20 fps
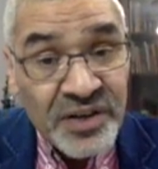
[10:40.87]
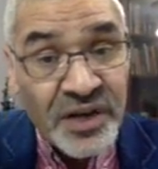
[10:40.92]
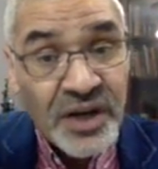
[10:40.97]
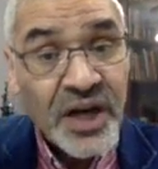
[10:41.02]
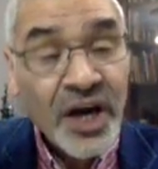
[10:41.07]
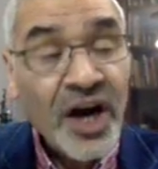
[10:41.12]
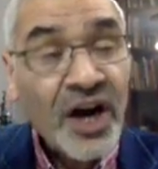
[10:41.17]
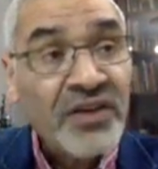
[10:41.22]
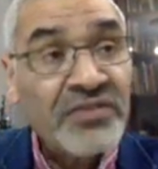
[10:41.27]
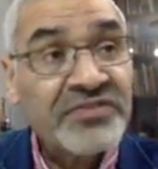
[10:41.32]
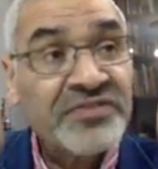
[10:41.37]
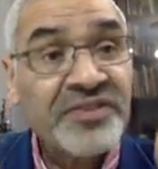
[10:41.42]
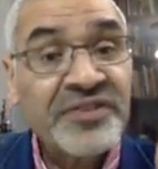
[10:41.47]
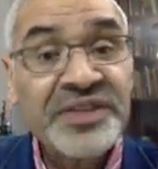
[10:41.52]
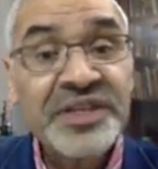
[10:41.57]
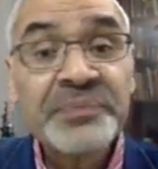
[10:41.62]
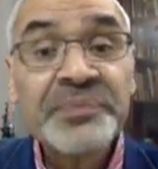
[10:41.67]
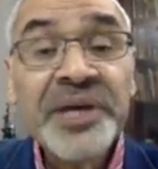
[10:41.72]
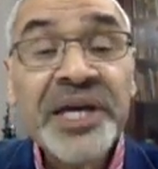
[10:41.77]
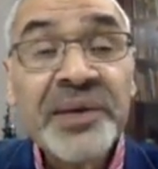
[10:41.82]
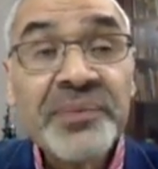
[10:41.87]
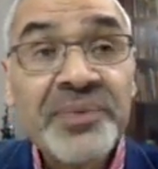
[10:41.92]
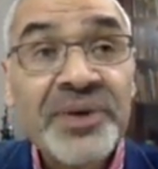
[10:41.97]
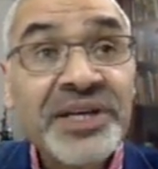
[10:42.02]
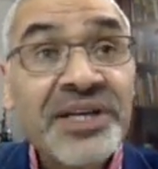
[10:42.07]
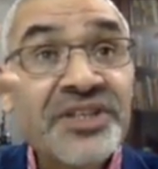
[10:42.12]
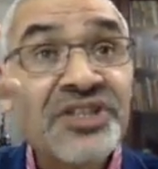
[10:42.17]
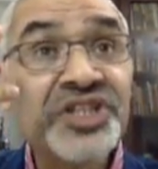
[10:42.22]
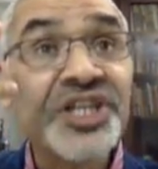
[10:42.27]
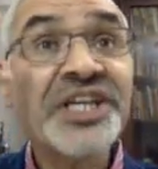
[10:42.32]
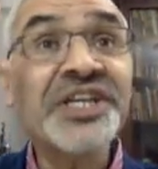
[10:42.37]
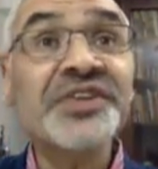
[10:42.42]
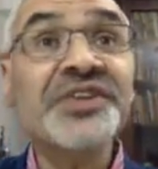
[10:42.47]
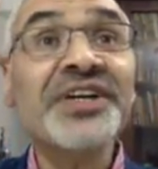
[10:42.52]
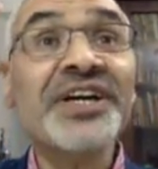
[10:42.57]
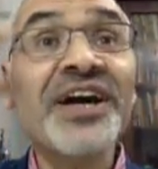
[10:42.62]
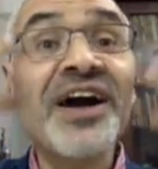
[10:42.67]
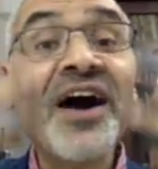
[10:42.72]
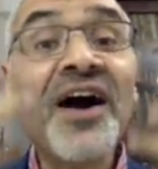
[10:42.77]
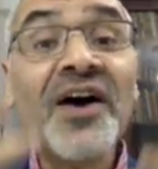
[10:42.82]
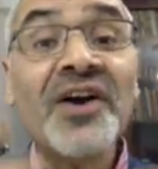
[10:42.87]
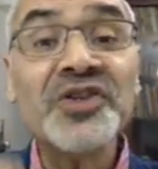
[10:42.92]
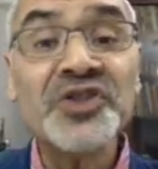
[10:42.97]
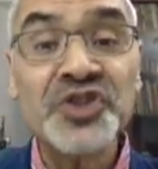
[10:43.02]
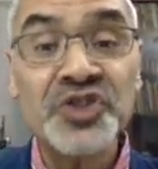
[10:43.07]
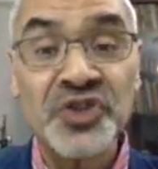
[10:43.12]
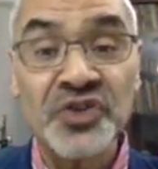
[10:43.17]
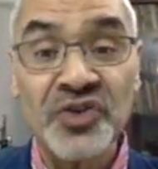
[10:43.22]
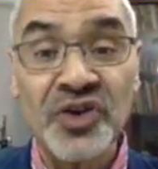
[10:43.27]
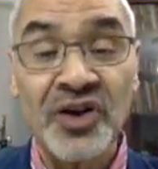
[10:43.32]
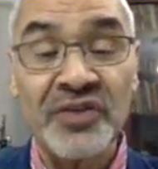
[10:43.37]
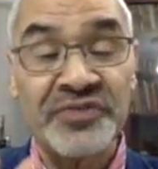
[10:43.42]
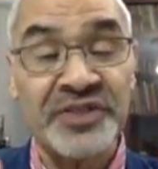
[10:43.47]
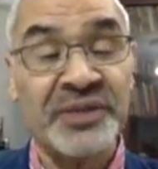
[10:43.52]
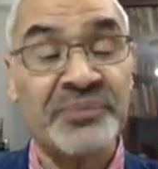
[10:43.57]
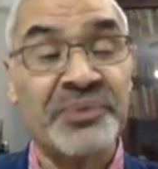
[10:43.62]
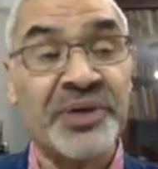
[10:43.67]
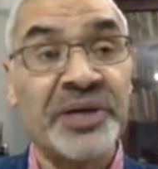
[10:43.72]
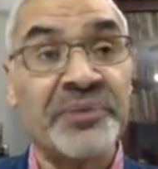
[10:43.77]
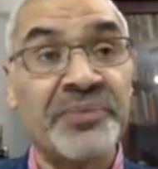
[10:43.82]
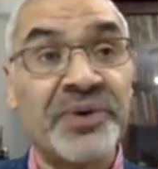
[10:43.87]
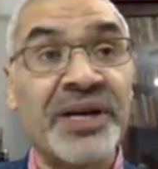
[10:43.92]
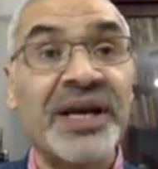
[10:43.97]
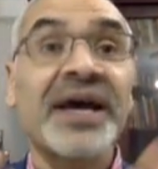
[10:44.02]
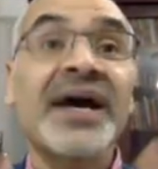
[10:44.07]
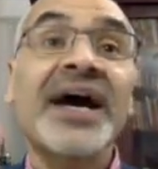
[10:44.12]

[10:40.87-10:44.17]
of the people, you change the culture of the people.